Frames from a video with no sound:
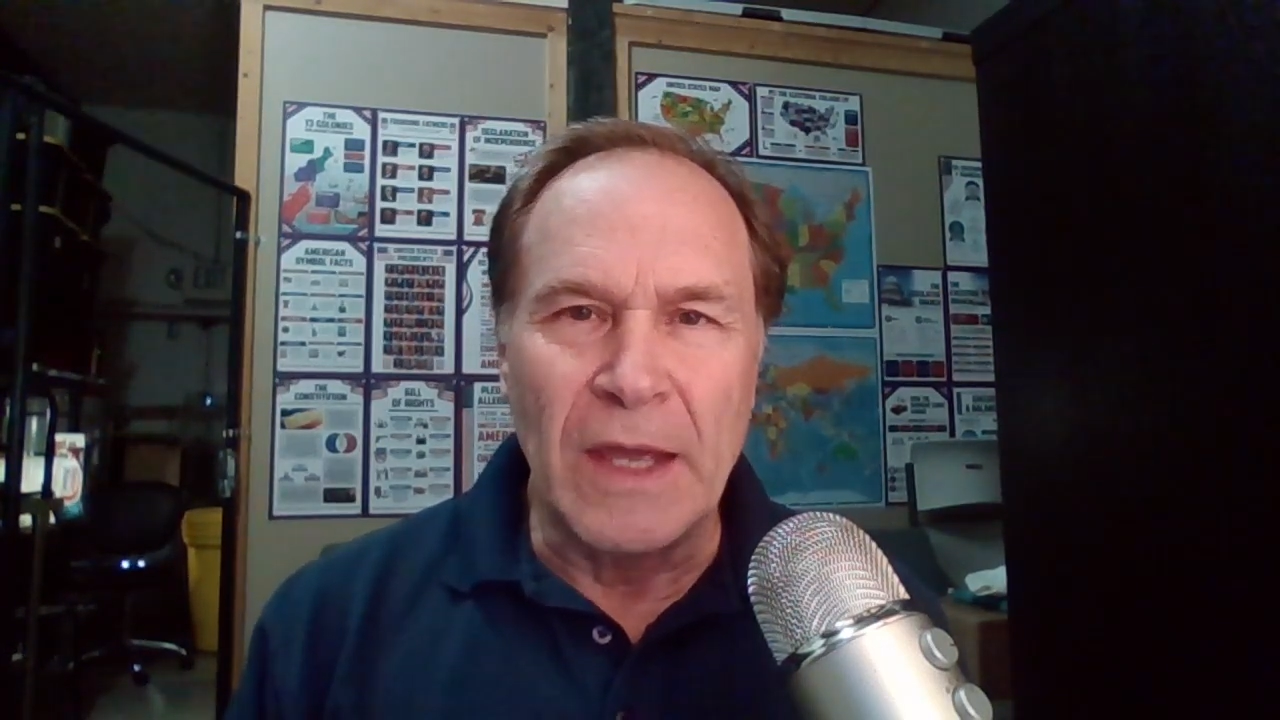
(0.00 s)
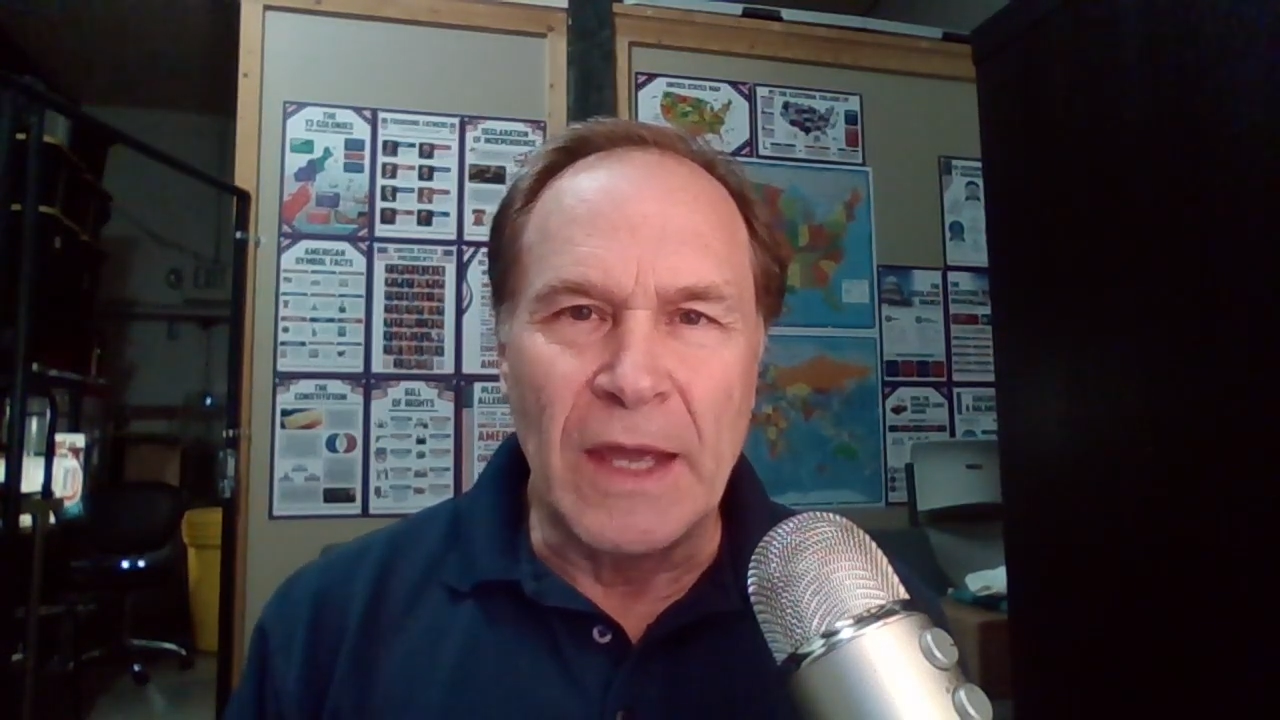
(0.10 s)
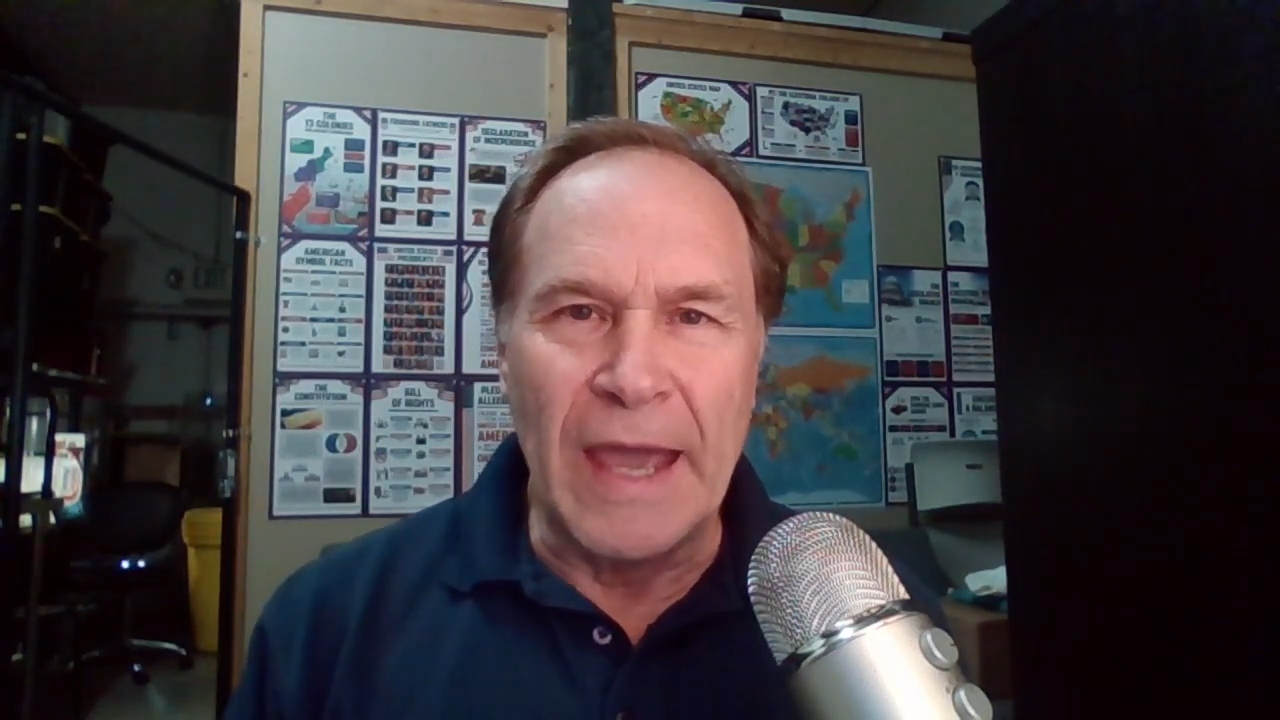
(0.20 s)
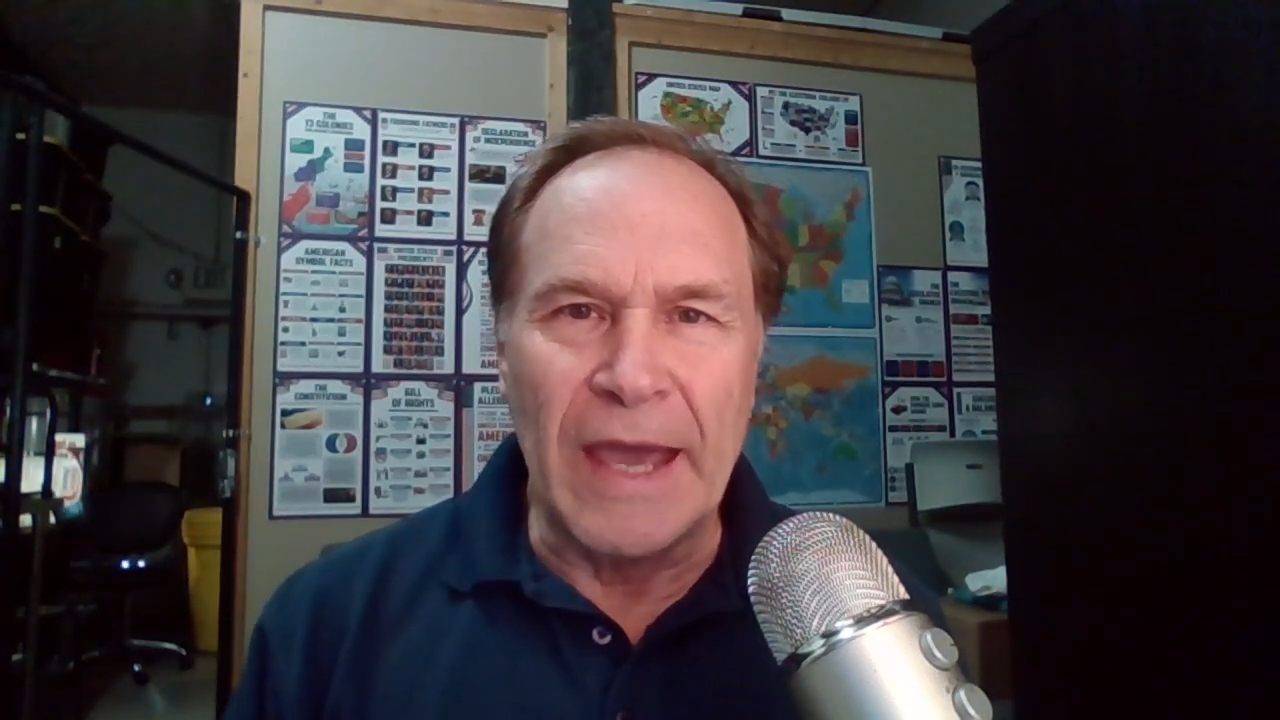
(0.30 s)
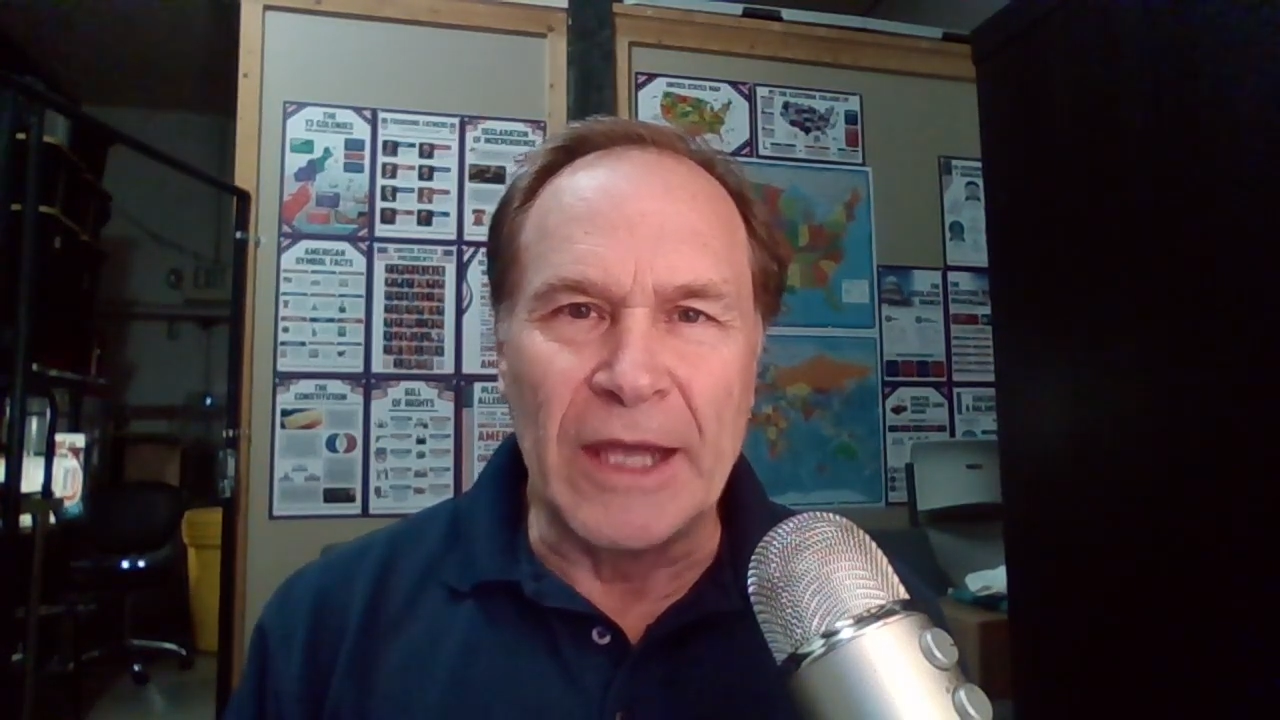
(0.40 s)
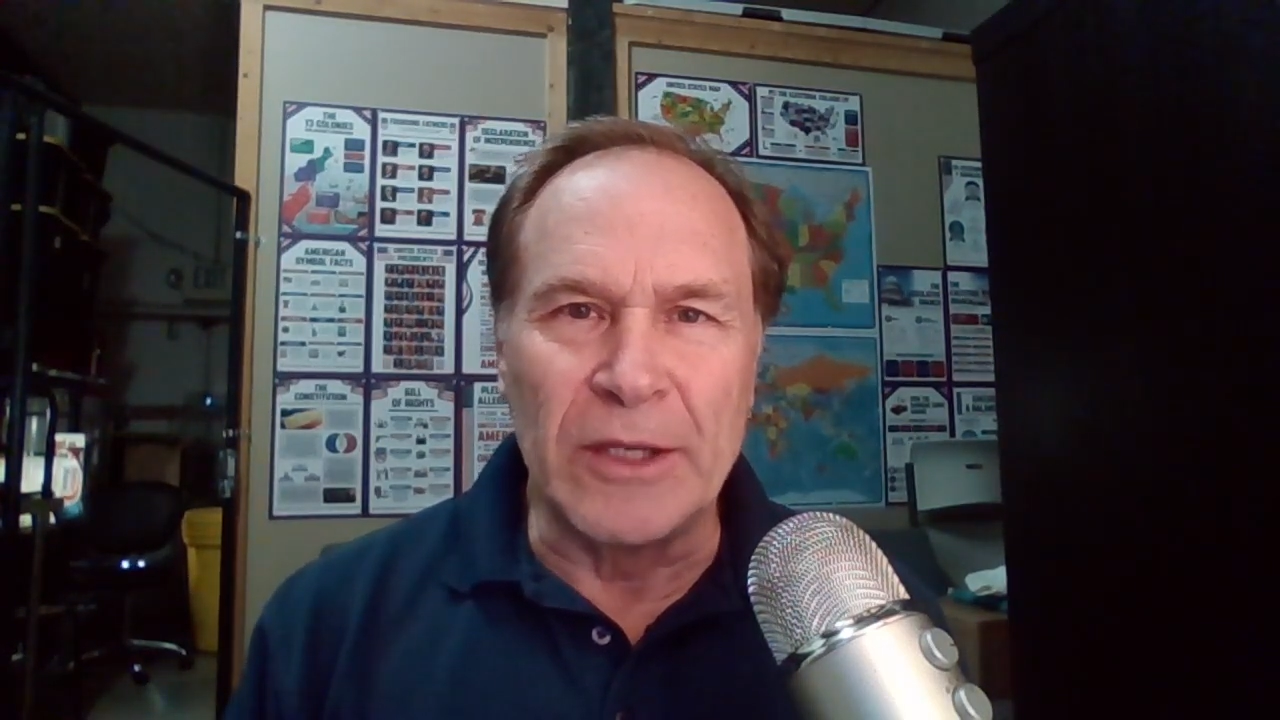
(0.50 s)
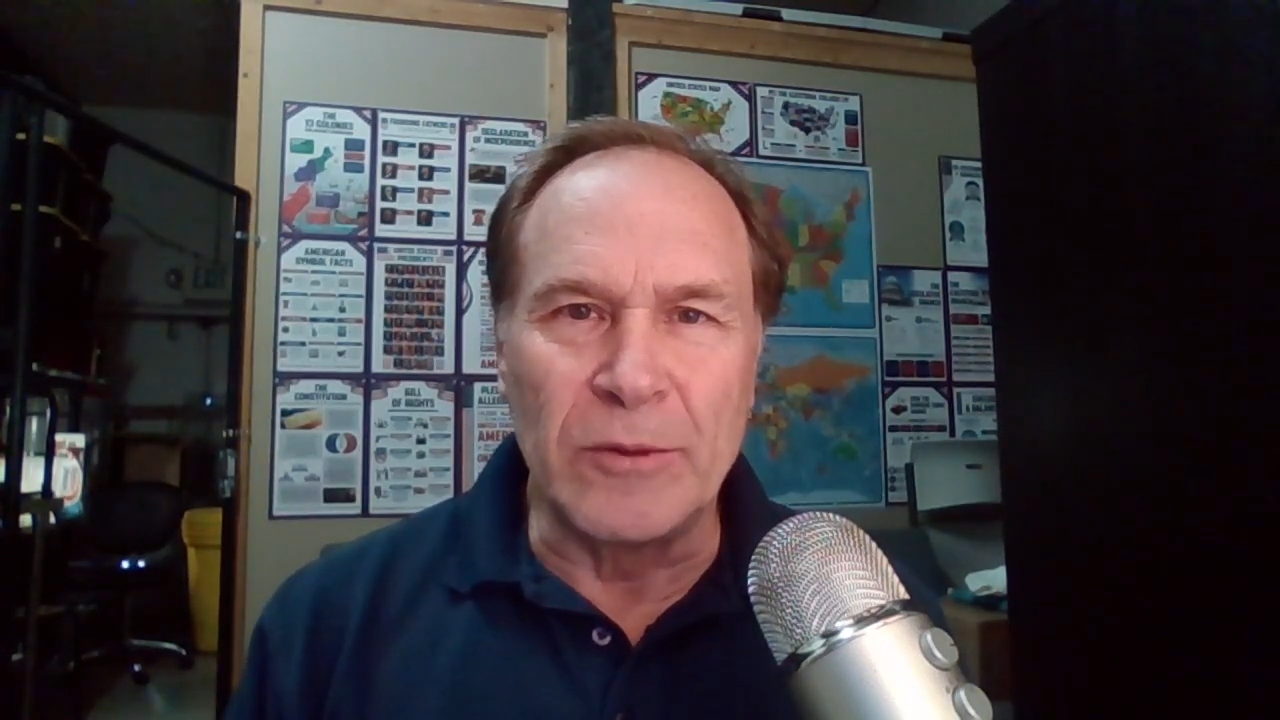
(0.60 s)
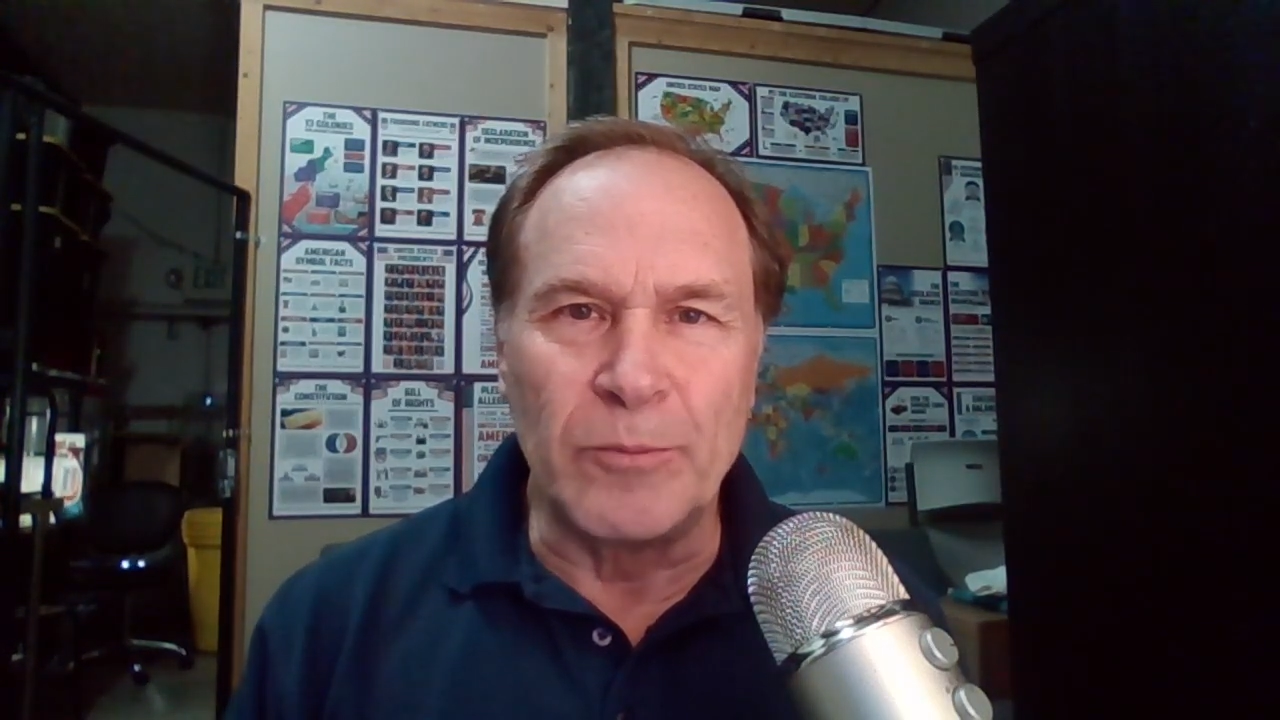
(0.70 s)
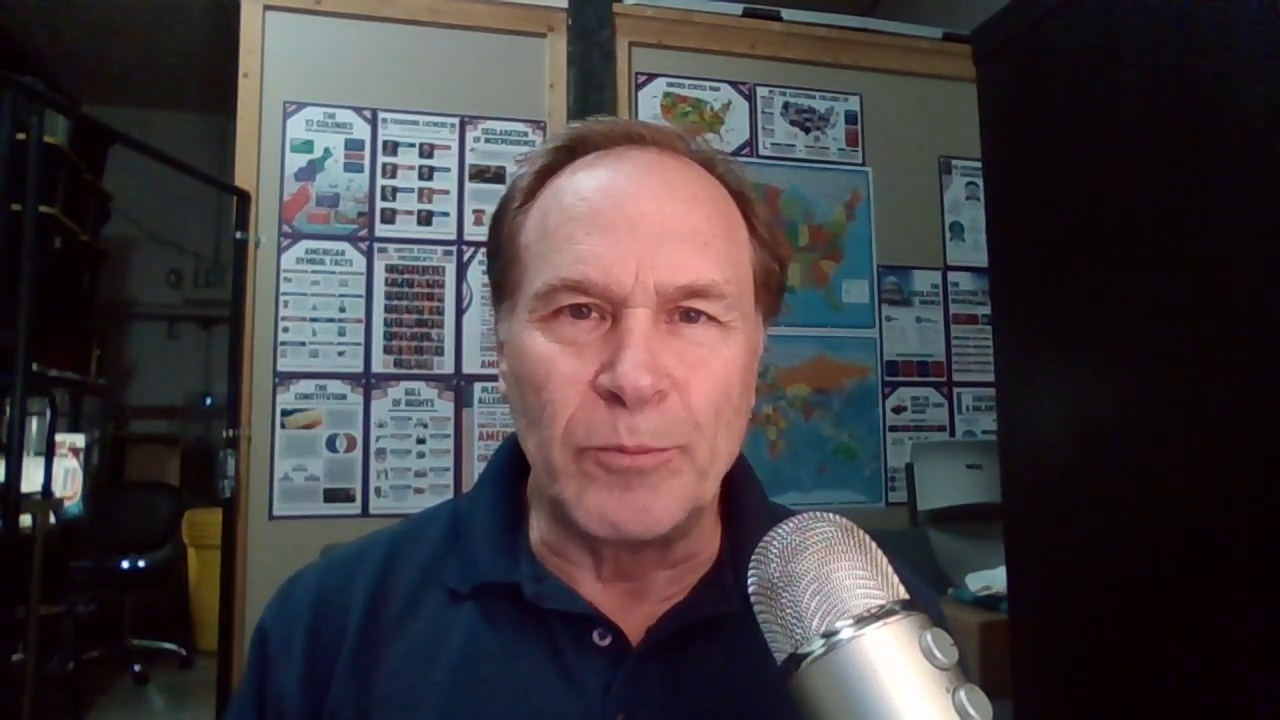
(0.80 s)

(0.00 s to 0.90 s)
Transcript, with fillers: and